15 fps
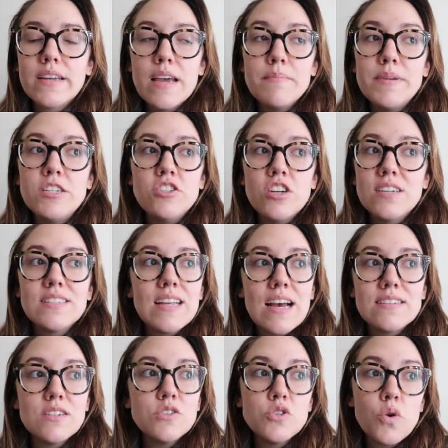can be just
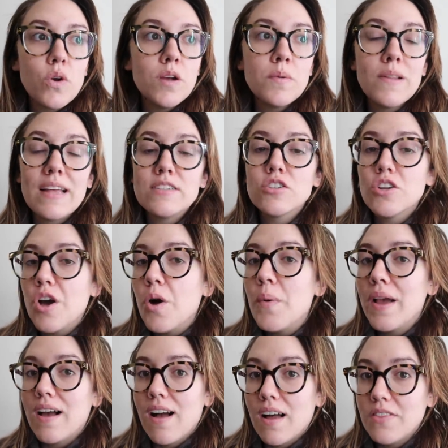as enjoyable as
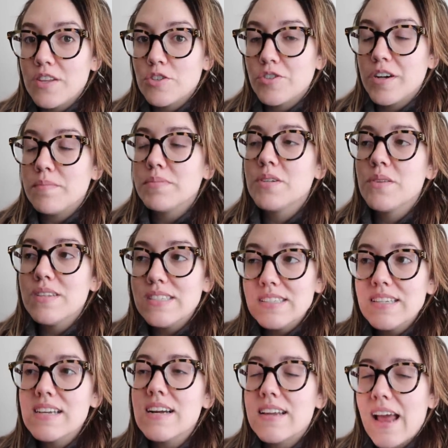going on the trip. So this
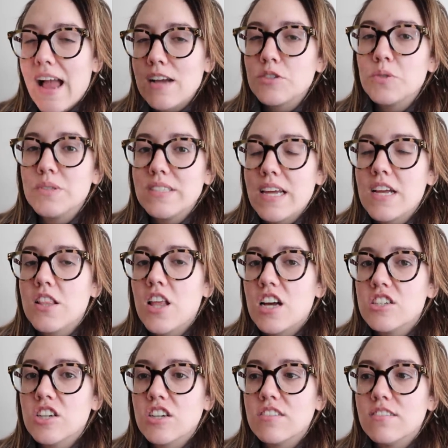is like an actual
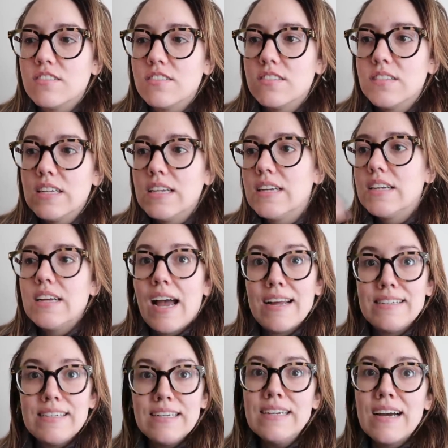psychological
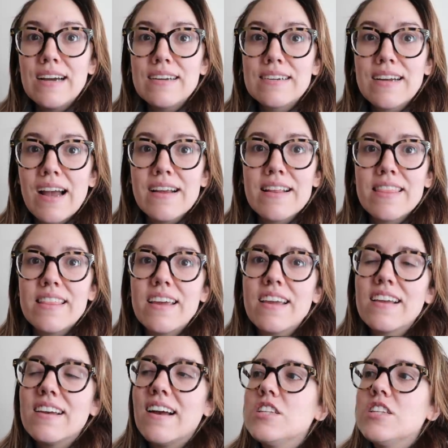idea kind of thing.